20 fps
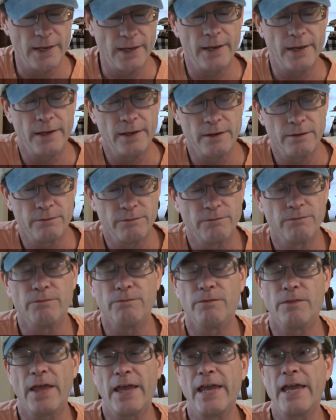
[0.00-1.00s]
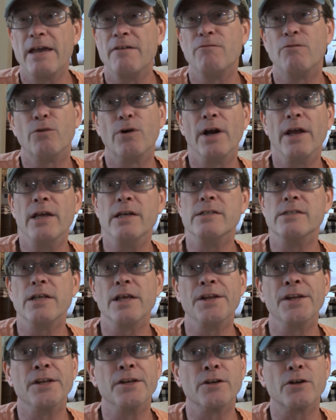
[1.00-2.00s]
And they have raised
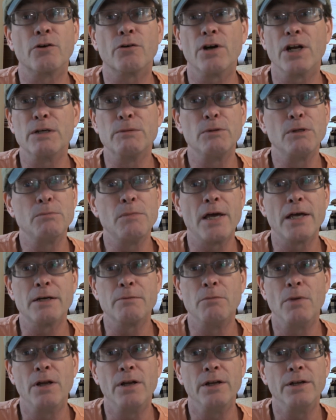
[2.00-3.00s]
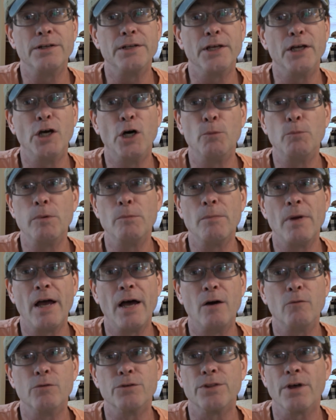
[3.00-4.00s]
an incredible amount of money to help him
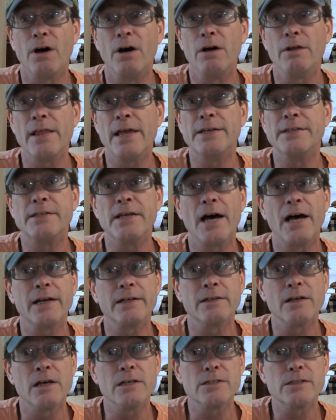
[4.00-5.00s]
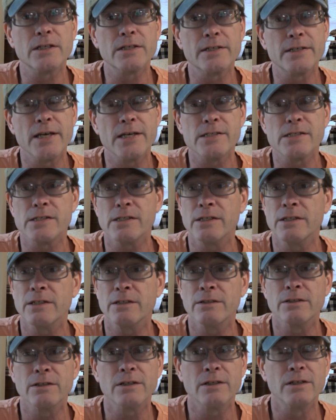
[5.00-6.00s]
out with all that diagnostic
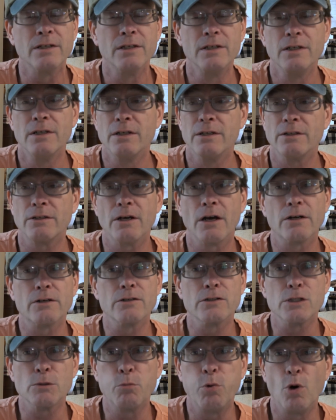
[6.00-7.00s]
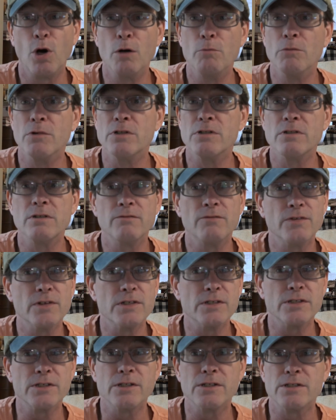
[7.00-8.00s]
testing, the doctor's appointments and
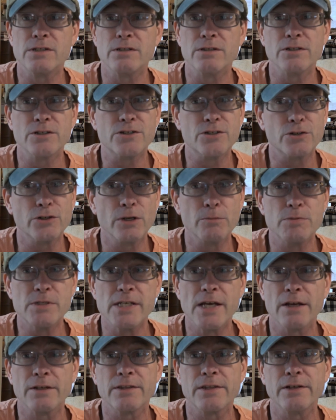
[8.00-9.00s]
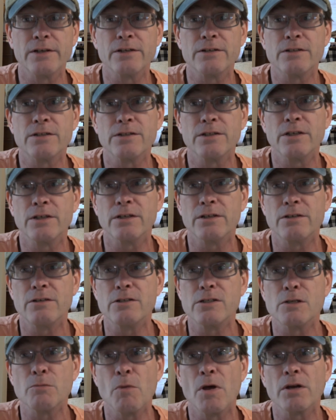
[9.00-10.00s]
visits, and the trips out there to the
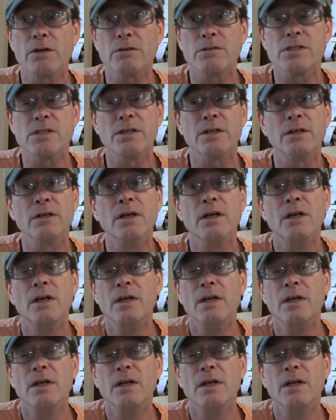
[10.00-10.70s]
Houston Medical Center.